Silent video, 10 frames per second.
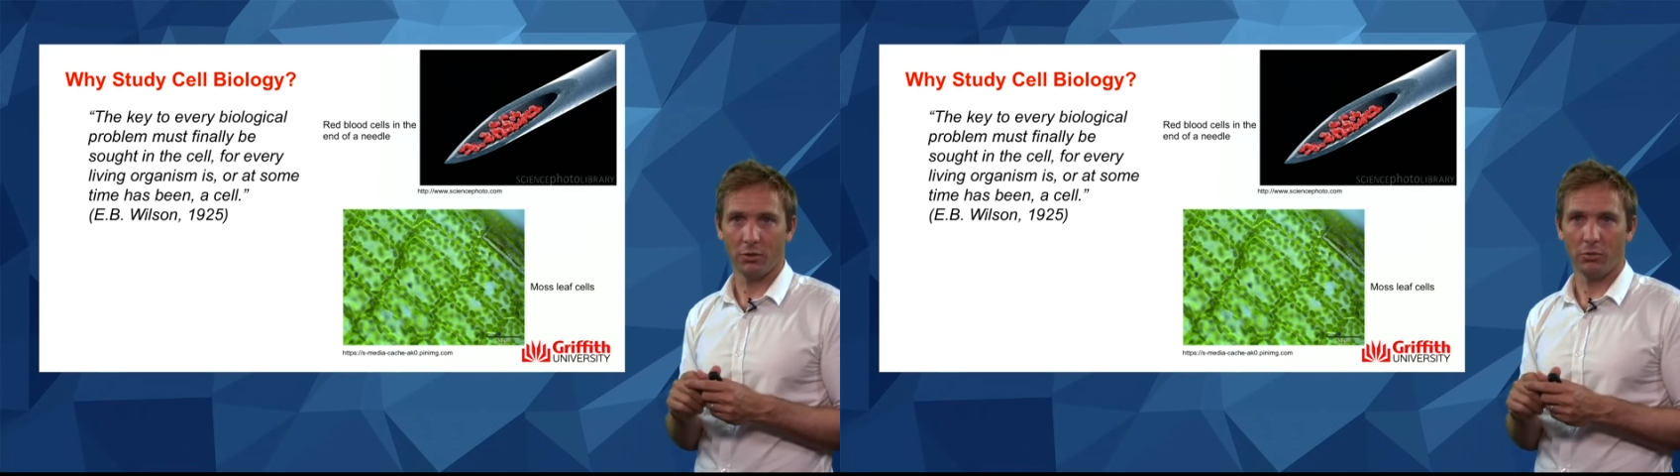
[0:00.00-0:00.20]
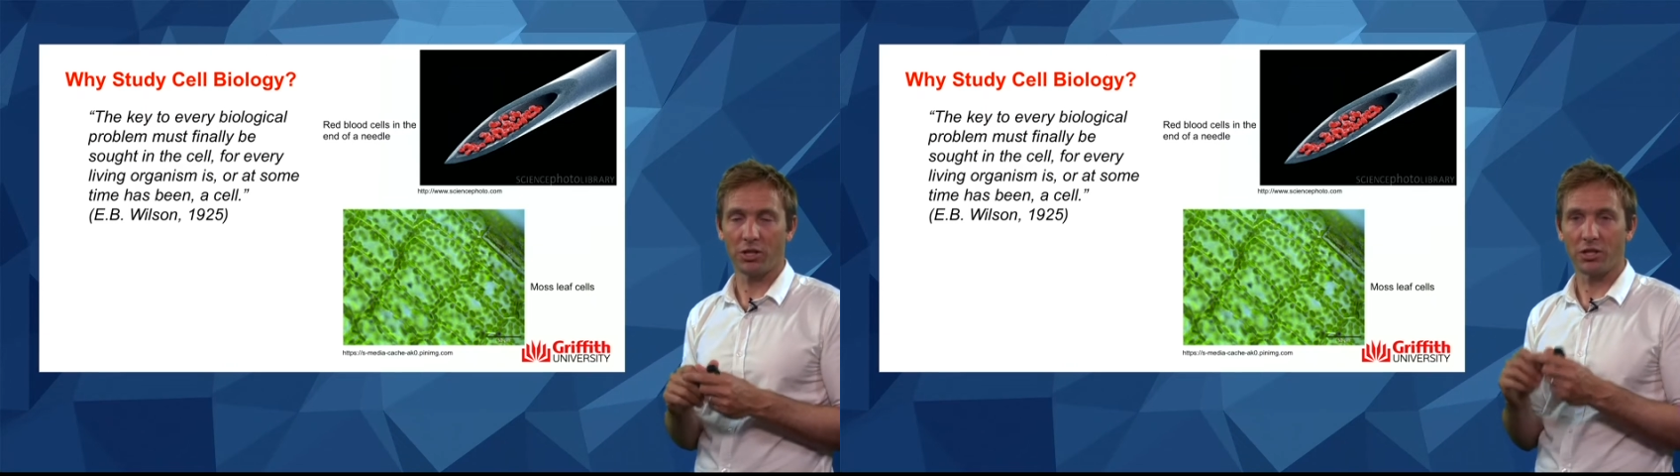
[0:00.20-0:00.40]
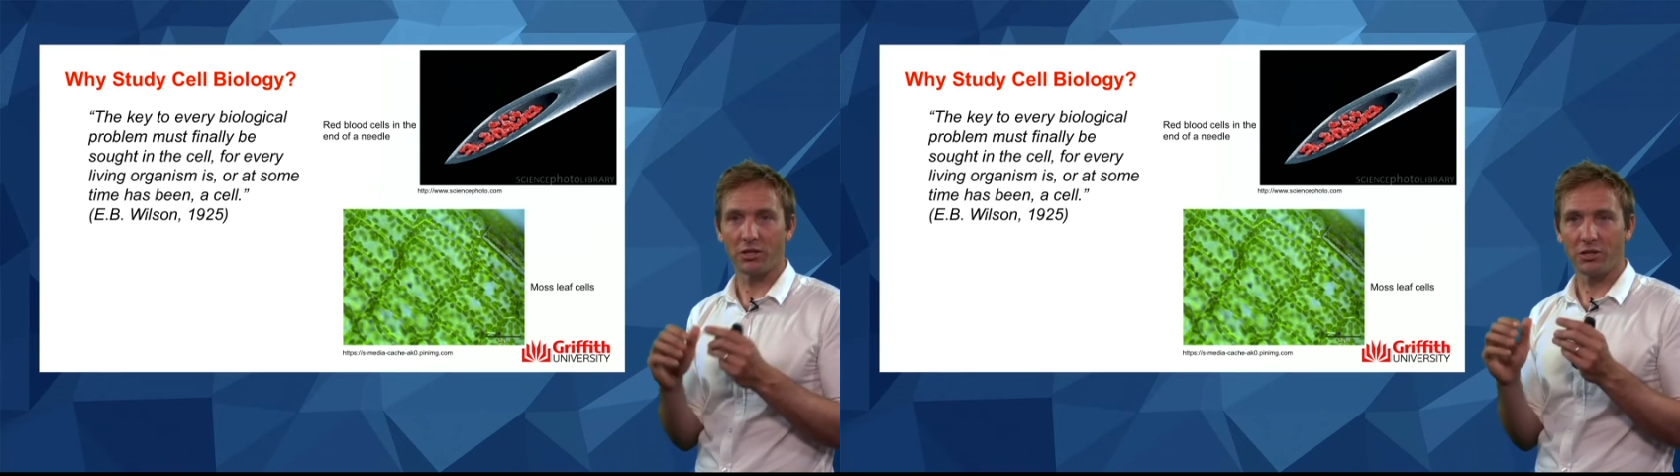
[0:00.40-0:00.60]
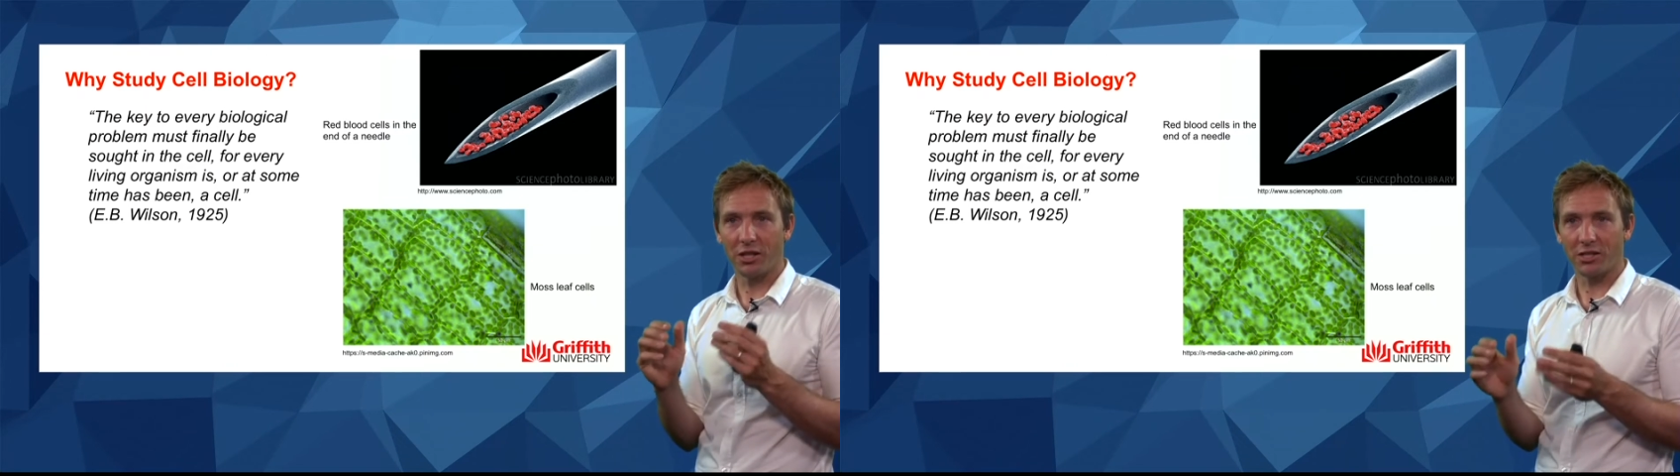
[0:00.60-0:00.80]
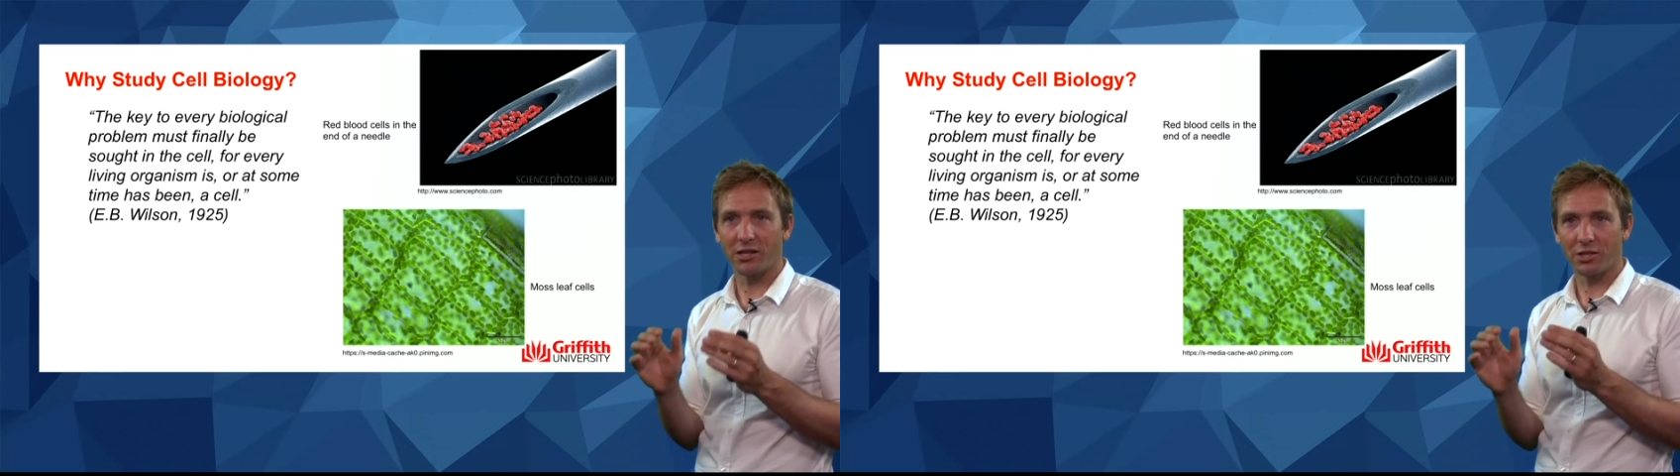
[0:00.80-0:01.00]
which is
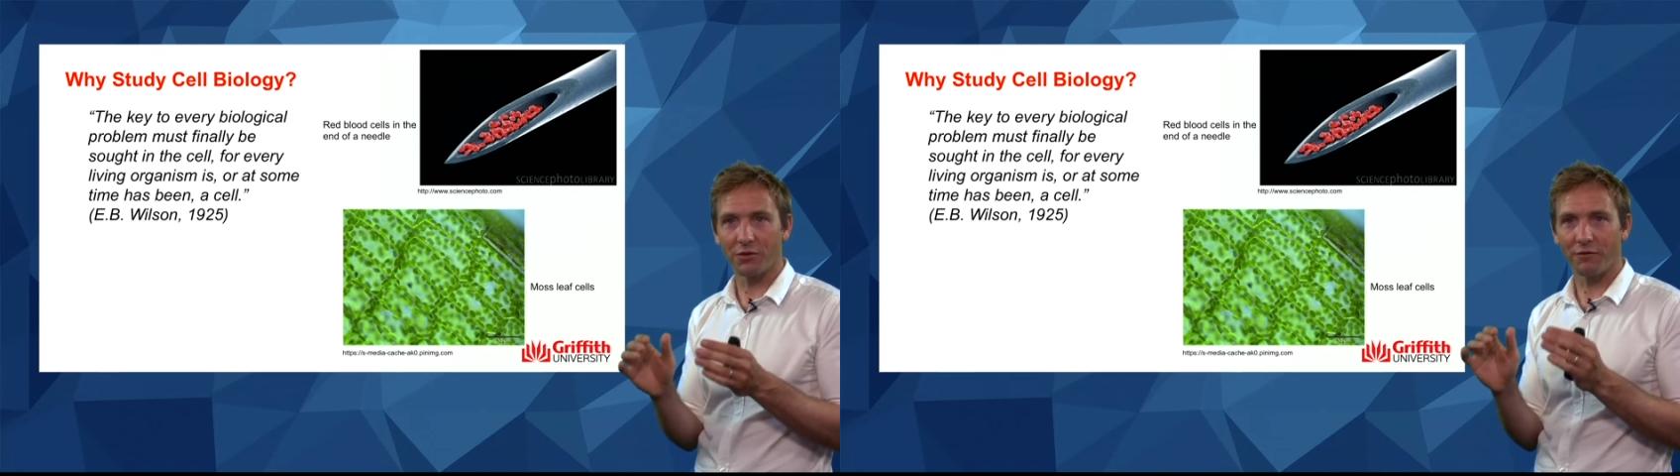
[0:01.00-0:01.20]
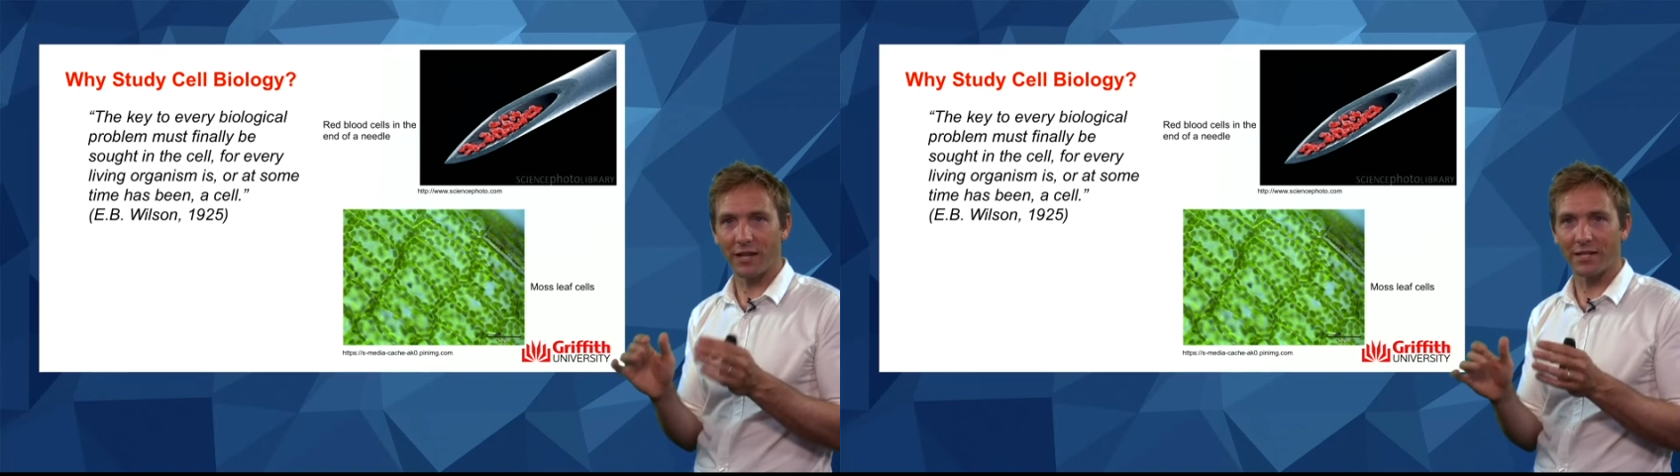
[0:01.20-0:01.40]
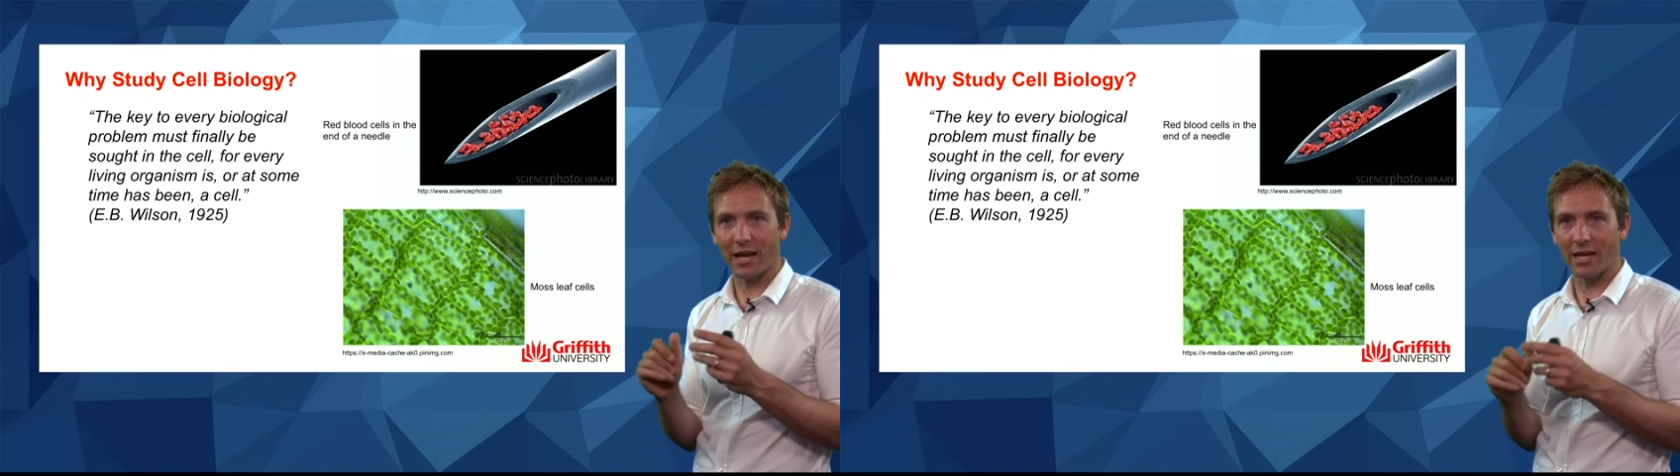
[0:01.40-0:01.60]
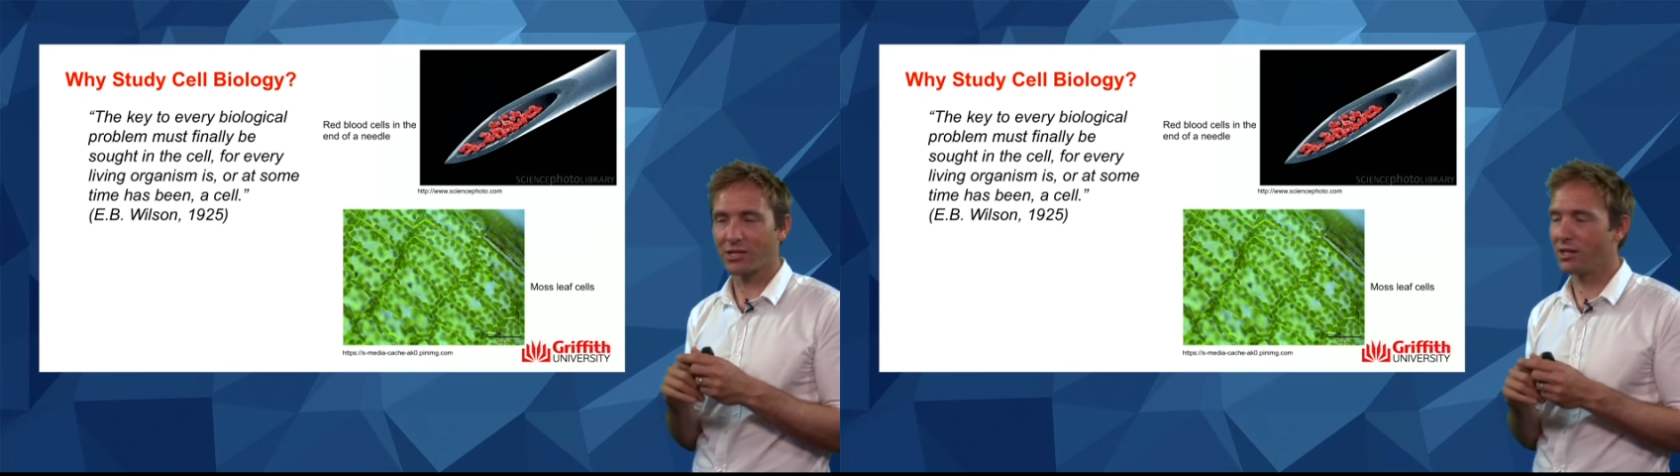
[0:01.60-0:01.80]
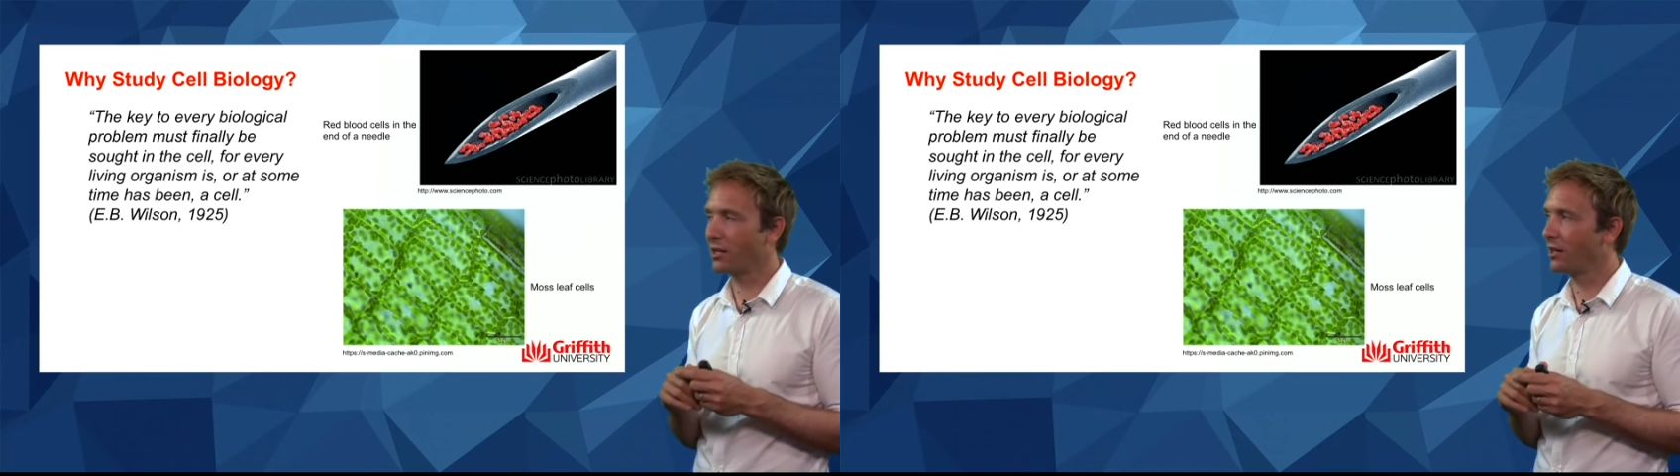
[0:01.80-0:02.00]
just such a
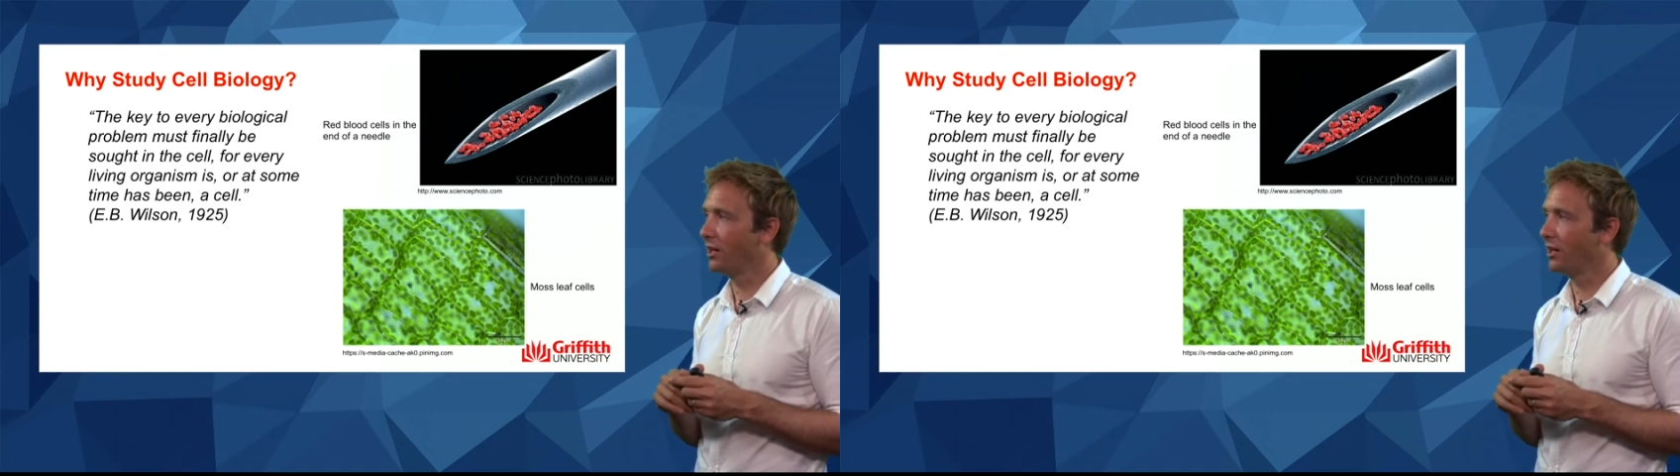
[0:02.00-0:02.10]
fantastic